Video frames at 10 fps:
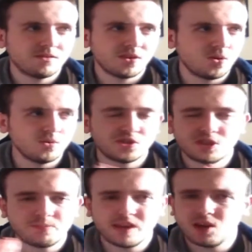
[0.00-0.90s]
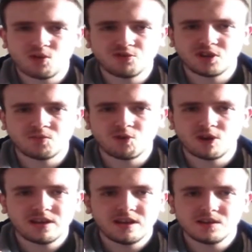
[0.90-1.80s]
the whole superhero
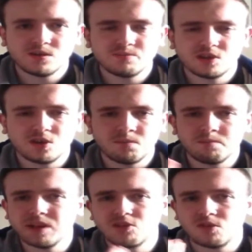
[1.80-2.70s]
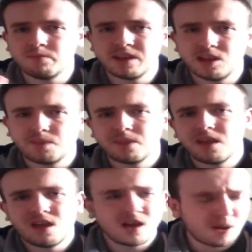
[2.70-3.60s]
genre has become bigger and bigger.
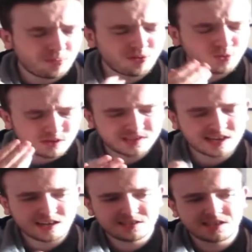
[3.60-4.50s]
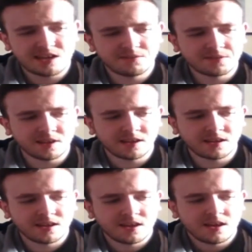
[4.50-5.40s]
I probably would say the same
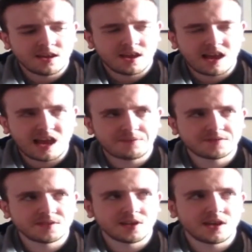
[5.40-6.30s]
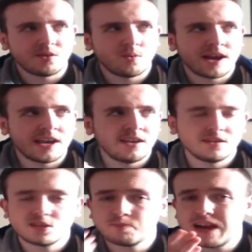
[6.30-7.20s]
thing after when
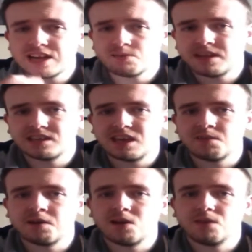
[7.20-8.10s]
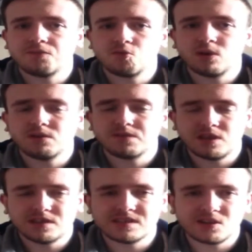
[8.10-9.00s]
Spider-Man came out a few
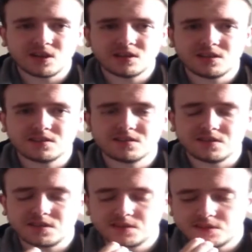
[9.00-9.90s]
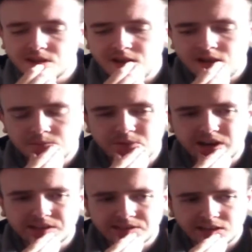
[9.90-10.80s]
years earlier to this.
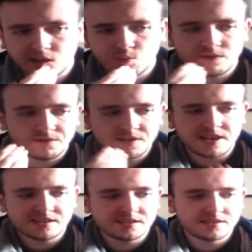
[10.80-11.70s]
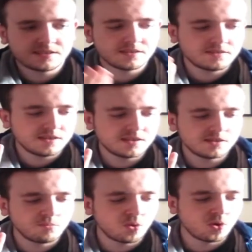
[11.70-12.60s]
But I think with this
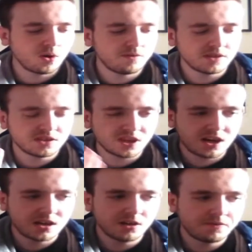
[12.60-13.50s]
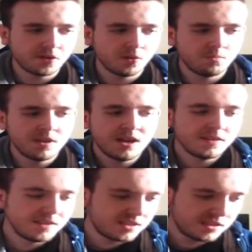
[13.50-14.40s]
is more of a darker film.
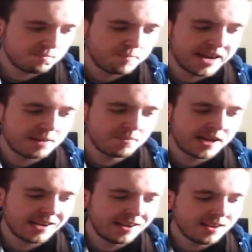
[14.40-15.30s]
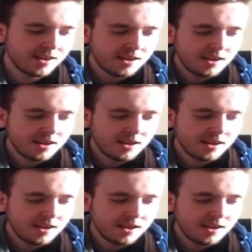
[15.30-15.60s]
This is Batman,